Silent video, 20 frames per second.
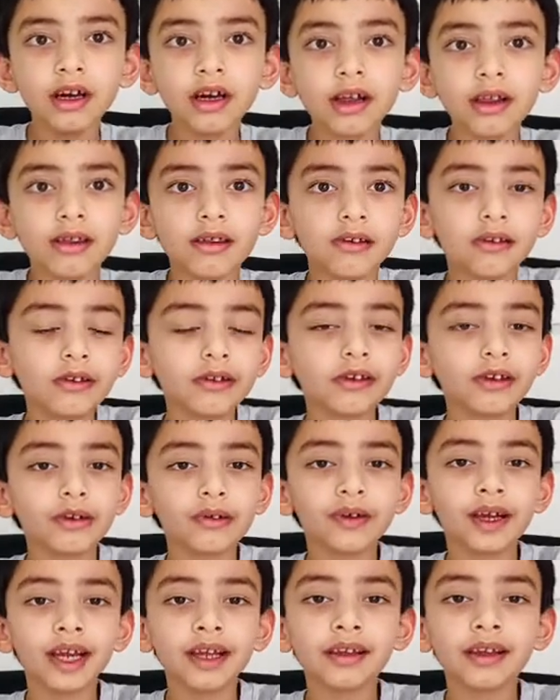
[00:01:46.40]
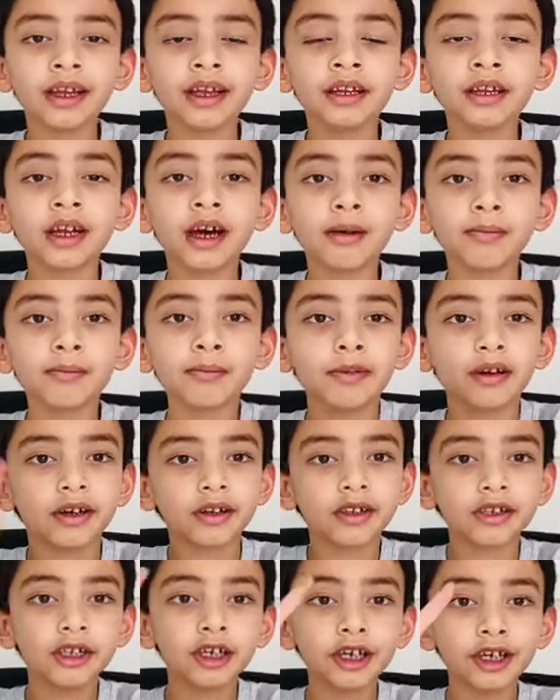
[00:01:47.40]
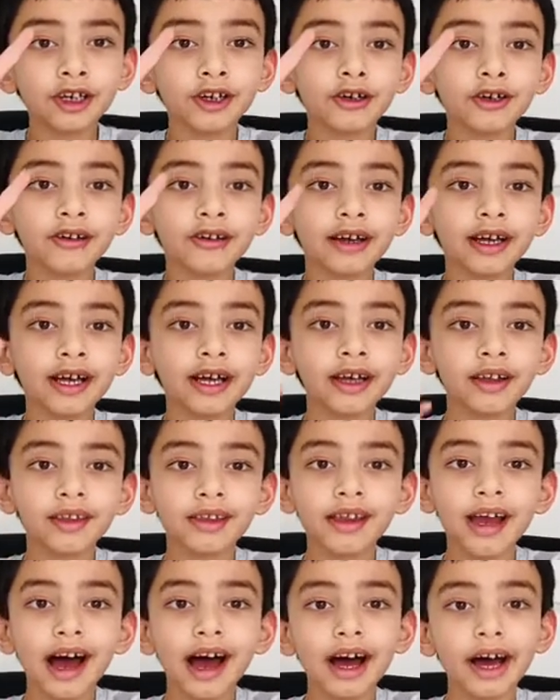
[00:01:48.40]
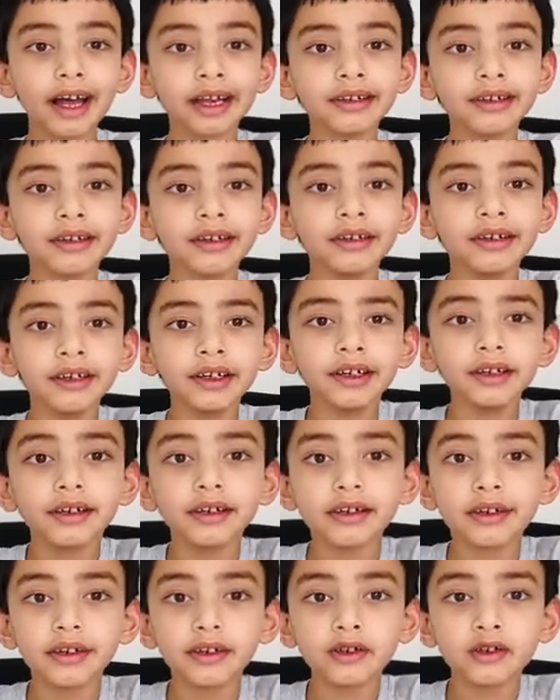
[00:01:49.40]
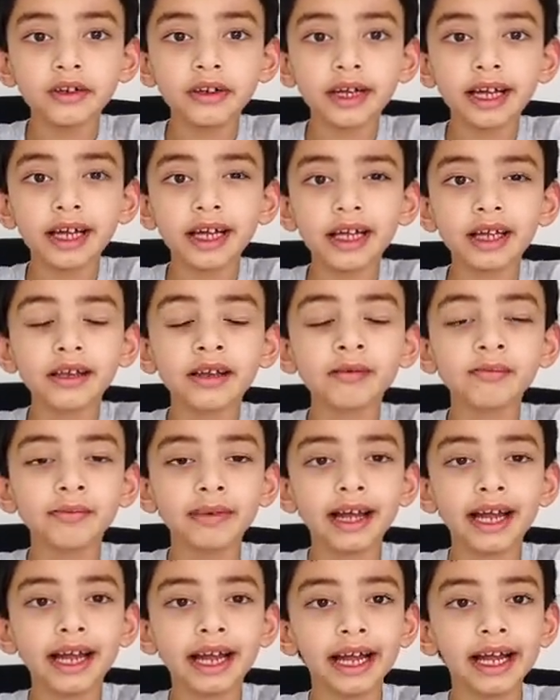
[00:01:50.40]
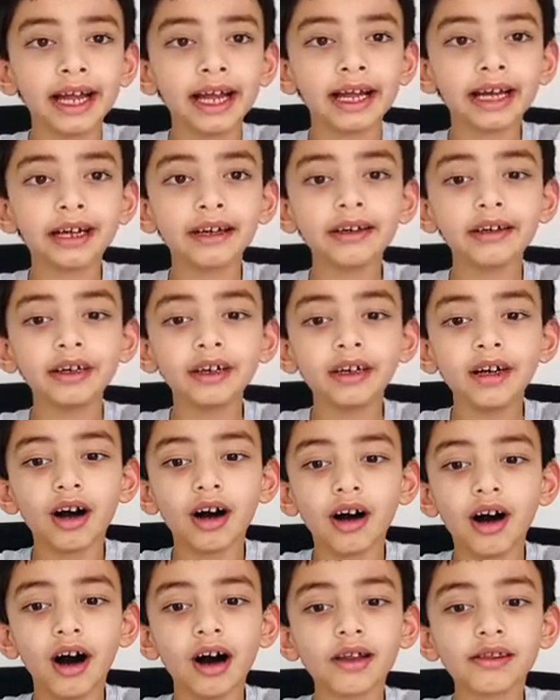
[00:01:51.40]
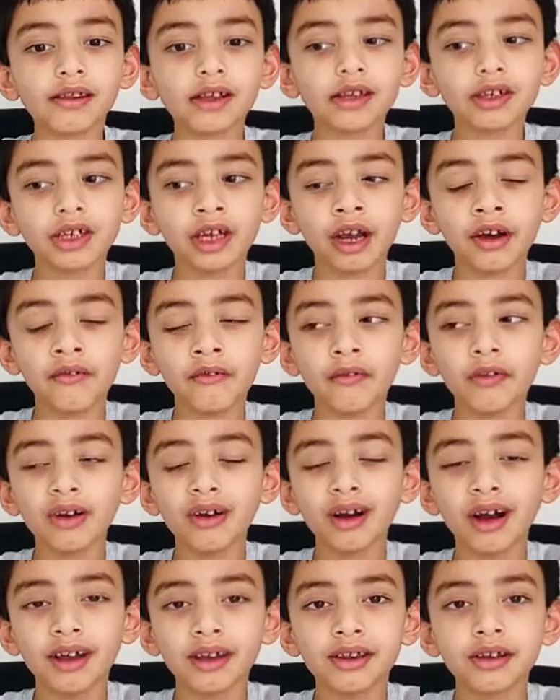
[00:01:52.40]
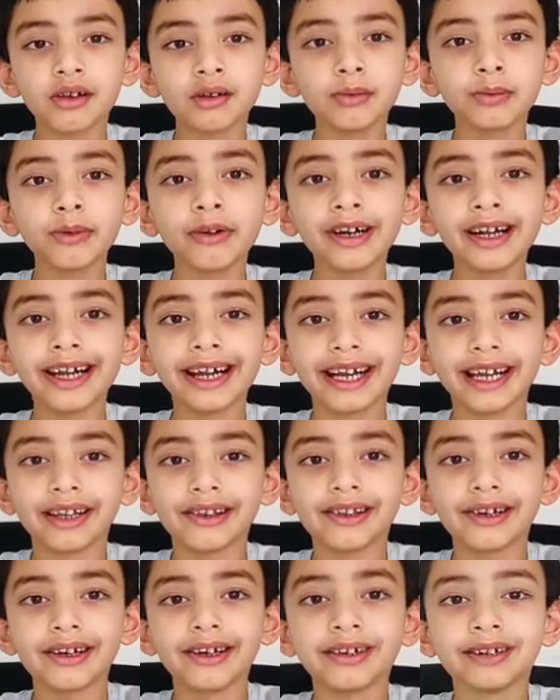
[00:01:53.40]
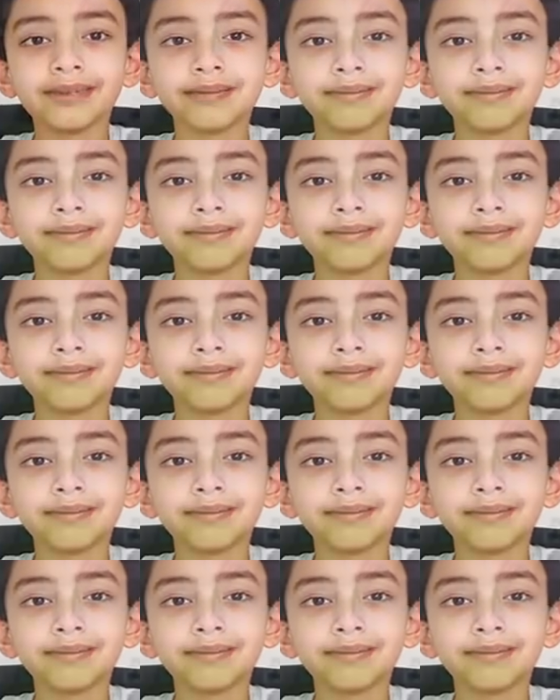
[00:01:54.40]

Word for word: So the reason number two is that trees make oxygen for us to breathe.